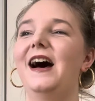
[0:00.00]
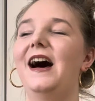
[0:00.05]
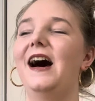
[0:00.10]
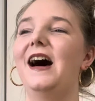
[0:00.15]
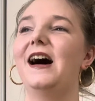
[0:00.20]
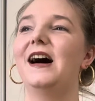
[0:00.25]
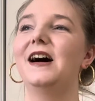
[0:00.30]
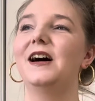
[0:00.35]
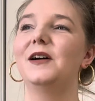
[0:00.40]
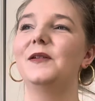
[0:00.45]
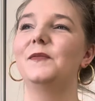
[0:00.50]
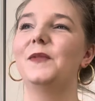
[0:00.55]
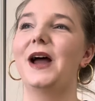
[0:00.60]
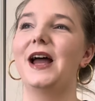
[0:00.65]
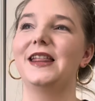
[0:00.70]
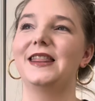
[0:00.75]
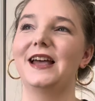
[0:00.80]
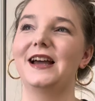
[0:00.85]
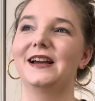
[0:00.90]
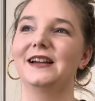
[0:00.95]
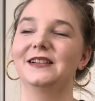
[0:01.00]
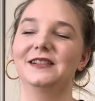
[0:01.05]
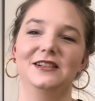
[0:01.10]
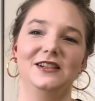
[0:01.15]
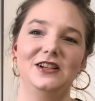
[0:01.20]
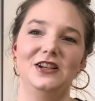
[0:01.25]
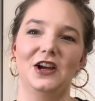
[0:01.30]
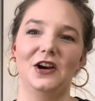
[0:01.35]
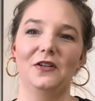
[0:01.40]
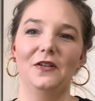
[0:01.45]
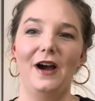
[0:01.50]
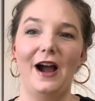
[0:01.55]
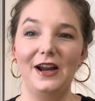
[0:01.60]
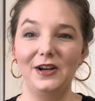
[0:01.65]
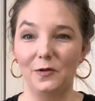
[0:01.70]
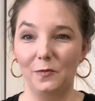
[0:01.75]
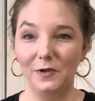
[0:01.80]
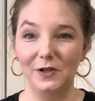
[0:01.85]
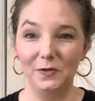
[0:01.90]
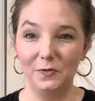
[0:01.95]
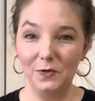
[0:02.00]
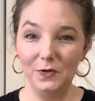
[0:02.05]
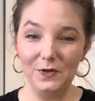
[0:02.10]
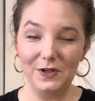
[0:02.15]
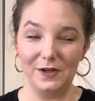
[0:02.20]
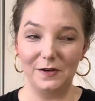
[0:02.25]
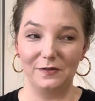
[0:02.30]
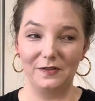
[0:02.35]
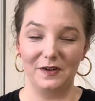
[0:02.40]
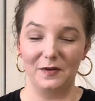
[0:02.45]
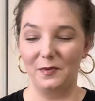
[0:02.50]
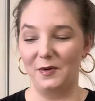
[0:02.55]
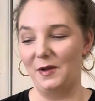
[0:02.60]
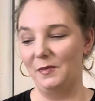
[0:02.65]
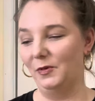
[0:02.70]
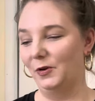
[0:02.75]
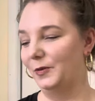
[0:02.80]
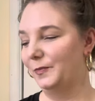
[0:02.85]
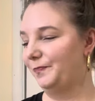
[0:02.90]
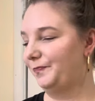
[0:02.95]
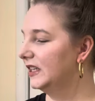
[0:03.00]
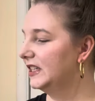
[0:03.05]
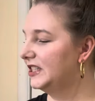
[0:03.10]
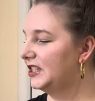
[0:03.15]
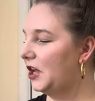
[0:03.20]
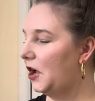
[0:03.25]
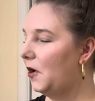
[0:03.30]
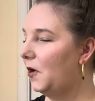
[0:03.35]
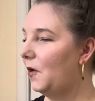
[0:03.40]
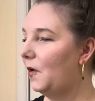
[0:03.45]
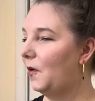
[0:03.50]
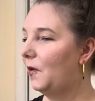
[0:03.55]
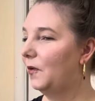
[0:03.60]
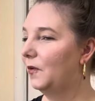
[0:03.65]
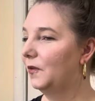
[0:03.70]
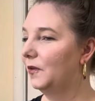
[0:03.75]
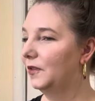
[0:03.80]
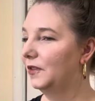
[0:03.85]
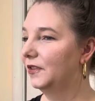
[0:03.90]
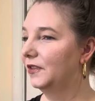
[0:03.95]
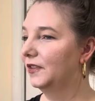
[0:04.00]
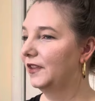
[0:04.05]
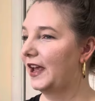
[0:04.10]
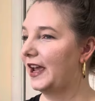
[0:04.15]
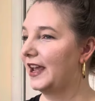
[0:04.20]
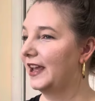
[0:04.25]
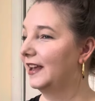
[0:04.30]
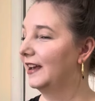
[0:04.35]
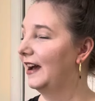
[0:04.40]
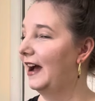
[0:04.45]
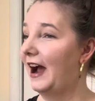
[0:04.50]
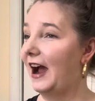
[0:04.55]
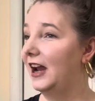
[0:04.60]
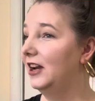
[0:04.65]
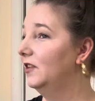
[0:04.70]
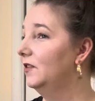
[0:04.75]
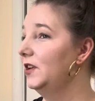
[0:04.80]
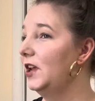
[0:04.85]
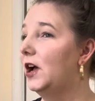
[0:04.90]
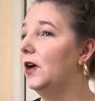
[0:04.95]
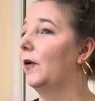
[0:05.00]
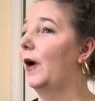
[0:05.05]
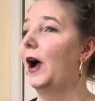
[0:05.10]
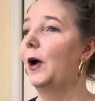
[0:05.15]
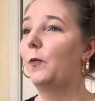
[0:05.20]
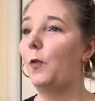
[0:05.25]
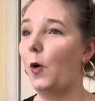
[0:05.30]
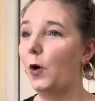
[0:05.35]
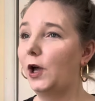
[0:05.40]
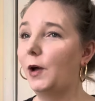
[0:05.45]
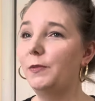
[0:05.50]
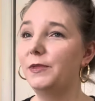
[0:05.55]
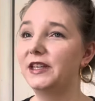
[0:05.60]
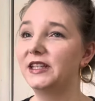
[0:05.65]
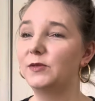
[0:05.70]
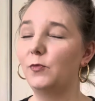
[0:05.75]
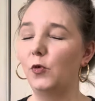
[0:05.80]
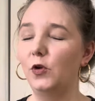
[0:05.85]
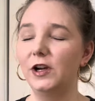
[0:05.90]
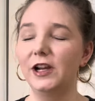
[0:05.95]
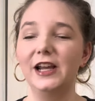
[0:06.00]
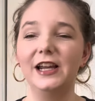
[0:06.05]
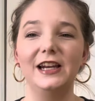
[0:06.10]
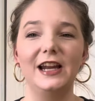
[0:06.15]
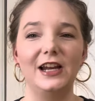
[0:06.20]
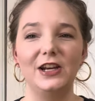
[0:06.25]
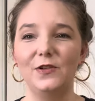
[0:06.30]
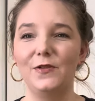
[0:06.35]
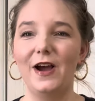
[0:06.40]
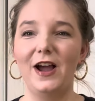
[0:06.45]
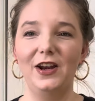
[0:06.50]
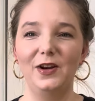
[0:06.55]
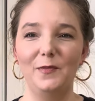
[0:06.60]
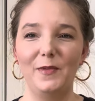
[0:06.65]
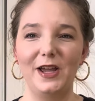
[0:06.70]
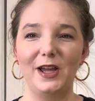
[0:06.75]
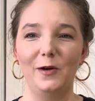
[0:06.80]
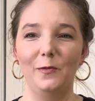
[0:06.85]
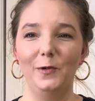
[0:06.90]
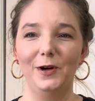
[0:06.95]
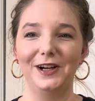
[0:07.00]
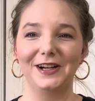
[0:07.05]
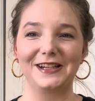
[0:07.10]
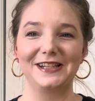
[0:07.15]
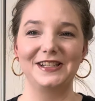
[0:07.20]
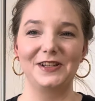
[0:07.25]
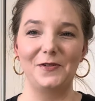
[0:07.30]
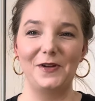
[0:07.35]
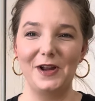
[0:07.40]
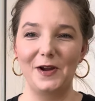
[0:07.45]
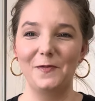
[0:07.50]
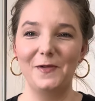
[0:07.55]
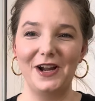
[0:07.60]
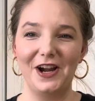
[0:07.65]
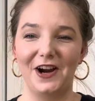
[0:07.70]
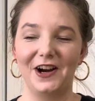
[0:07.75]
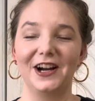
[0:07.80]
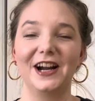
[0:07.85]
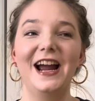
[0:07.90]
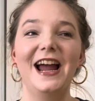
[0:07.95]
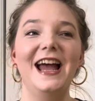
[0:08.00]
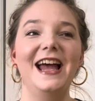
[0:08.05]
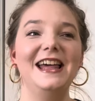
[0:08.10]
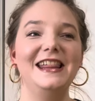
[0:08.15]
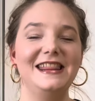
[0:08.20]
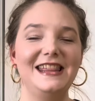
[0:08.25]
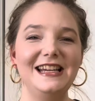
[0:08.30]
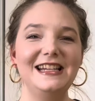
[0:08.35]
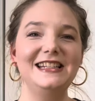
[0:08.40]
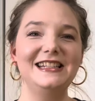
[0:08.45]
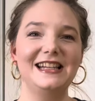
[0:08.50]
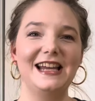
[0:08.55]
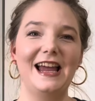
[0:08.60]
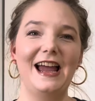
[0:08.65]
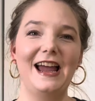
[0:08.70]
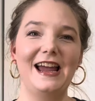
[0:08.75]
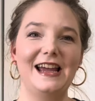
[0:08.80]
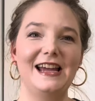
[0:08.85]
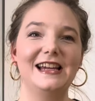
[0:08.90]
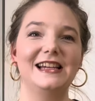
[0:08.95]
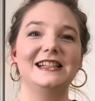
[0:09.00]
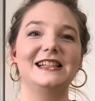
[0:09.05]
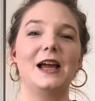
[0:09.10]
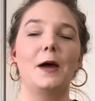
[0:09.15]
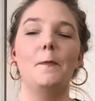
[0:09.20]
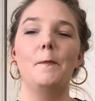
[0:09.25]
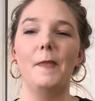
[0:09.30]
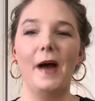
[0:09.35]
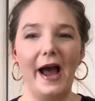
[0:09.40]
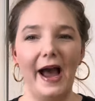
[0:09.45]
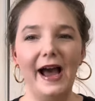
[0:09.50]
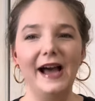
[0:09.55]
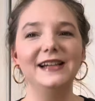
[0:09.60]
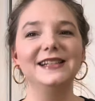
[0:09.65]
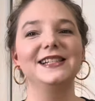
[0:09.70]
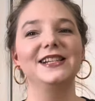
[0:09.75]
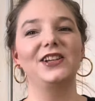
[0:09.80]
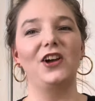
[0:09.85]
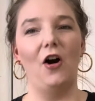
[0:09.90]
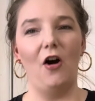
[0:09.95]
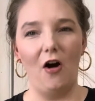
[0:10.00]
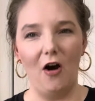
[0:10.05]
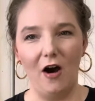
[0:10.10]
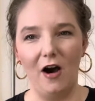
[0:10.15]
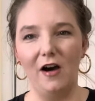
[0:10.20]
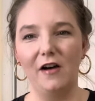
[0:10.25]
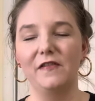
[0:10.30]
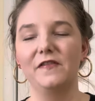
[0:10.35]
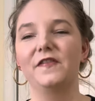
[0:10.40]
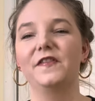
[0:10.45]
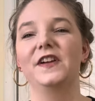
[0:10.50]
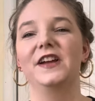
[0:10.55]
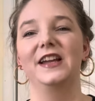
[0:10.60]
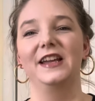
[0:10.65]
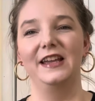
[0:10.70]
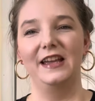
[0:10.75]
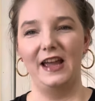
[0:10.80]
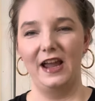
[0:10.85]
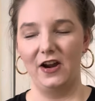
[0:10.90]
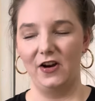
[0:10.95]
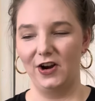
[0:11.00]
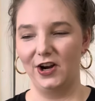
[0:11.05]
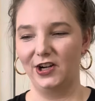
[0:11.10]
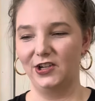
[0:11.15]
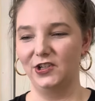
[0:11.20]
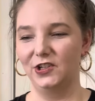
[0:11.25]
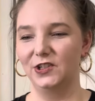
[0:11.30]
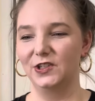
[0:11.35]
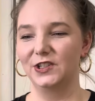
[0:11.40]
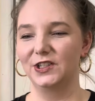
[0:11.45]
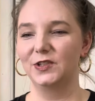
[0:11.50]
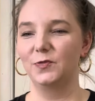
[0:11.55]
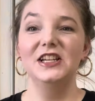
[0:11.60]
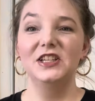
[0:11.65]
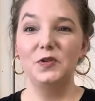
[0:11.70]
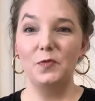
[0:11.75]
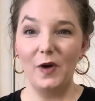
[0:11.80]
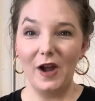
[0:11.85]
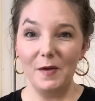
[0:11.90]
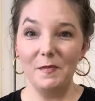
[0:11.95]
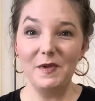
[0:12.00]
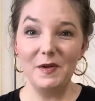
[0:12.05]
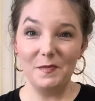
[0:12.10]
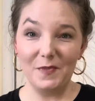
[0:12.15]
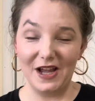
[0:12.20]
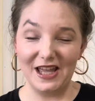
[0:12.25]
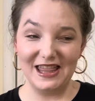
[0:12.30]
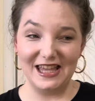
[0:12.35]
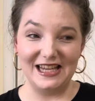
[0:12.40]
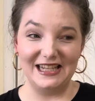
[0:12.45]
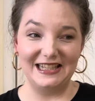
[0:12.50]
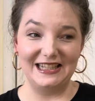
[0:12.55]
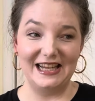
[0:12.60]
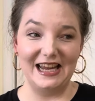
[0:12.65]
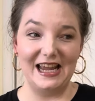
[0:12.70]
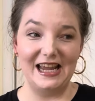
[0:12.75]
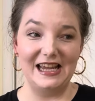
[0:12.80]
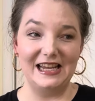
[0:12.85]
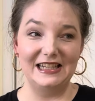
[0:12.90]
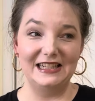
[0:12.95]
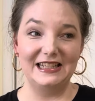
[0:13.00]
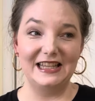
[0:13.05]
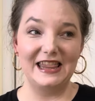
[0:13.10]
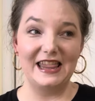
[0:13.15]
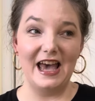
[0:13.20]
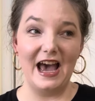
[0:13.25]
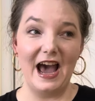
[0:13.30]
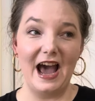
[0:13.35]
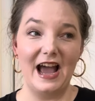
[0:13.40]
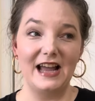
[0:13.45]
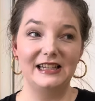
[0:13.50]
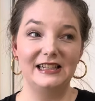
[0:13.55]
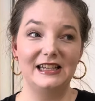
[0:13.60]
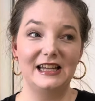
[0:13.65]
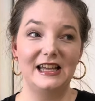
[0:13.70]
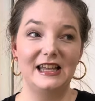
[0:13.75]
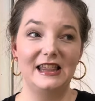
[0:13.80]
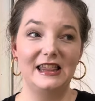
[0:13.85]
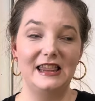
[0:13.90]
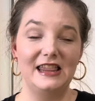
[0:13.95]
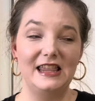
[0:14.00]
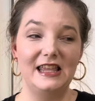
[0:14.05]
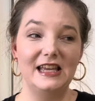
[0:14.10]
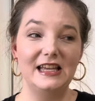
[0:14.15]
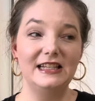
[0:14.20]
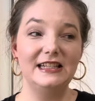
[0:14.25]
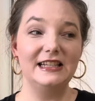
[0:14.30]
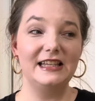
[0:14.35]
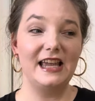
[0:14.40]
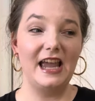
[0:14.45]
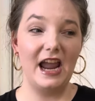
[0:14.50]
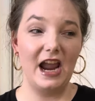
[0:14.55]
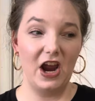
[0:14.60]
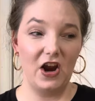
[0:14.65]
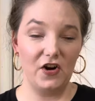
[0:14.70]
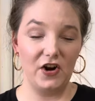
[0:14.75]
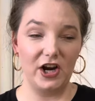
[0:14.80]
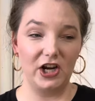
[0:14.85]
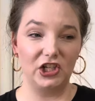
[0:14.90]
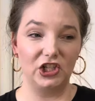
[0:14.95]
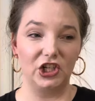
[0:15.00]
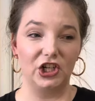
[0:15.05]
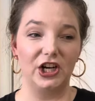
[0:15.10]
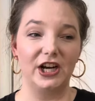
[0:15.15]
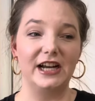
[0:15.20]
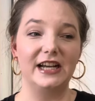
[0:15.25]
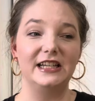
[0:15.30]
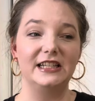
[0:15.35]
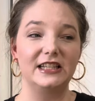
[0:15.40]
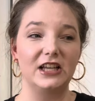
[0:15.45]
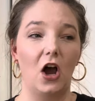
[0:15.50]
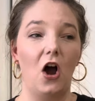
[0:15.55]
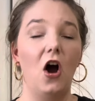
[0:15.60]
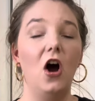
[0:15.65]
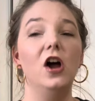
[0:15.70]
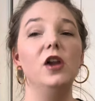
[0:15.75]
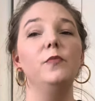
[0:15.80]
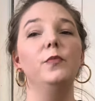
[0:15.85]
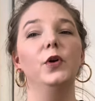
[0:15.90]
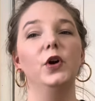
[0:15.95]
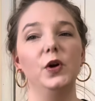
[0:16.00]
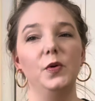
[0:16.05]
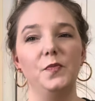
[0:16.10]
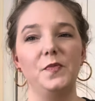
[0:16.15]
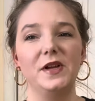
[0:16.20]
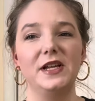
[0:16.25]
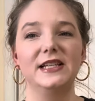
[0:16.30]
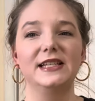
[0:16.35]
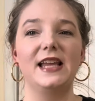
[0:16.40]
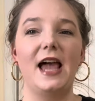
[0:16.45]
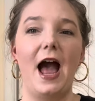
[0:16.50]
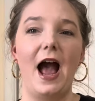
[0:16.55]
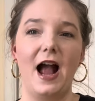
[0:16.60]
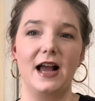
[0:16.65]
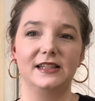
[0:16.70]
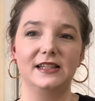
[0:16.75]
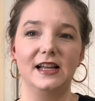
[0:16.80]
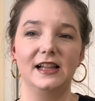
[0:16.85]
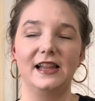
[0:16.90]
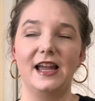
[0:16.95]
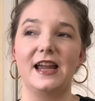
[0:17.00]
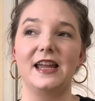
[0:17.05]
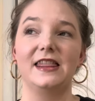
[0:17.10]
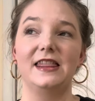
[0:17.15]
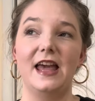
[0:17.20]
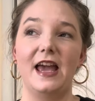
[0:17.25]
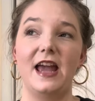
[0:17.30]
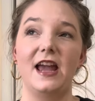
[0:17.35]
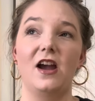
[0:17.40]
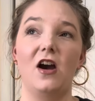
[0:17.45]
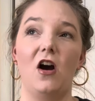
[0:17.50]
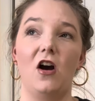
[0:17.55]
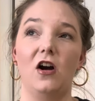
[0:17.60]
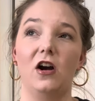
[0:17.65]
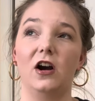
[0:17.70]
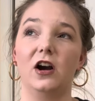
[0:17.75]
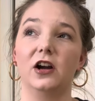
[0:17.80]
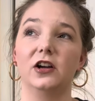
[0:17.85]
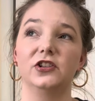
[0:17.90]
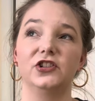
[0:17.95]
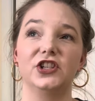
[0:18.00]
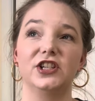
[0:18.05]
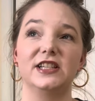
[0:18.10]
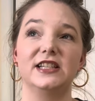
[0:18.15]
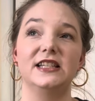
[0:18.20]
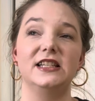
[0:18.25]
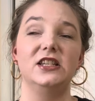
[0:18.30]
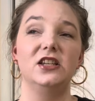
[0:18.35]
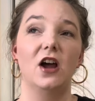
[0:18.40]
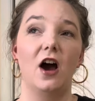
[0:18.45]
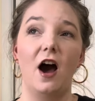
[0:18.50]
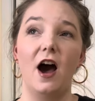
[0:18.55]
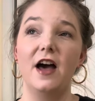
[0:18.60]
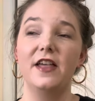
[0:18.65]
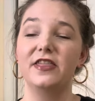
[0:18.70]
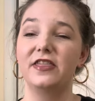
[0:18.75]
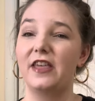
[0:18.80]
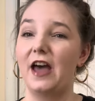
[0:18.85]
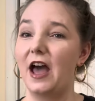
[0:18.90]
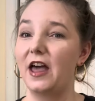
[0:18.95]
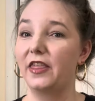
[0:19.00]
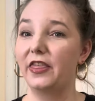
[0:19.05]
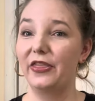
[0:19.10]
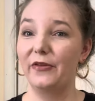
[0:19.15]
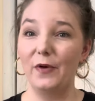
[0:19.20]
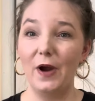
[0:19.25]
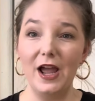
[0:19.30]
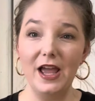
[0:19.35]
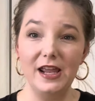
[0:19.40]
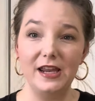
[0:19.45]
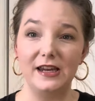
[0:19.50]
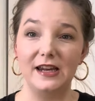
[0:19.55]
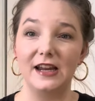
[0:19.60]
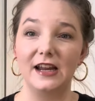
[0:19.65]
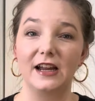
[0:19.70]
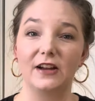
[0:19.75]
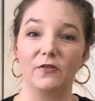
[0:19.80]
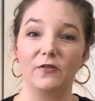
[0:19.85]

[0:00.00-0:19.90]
and that, you know, I don't want to ruin it for people. So, like, I don't know. I woke up this morning and I knew how to make it work. So here we are. This is mask off characters. So what I mean by this is that this character is on purpose acting like they are just not that threatening,